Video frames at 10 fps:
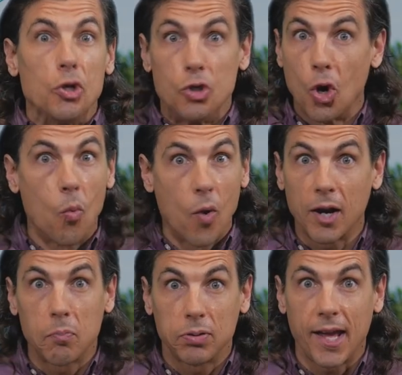don't
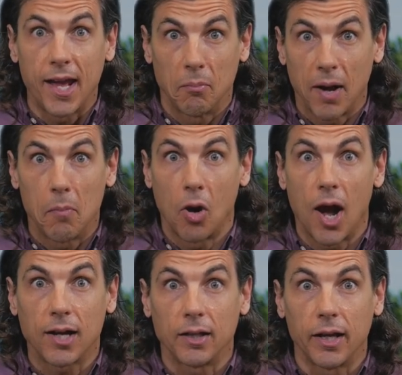want to plant by
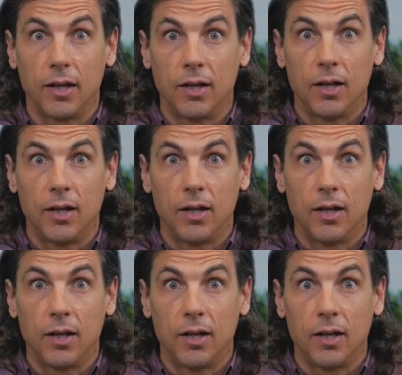broccoli: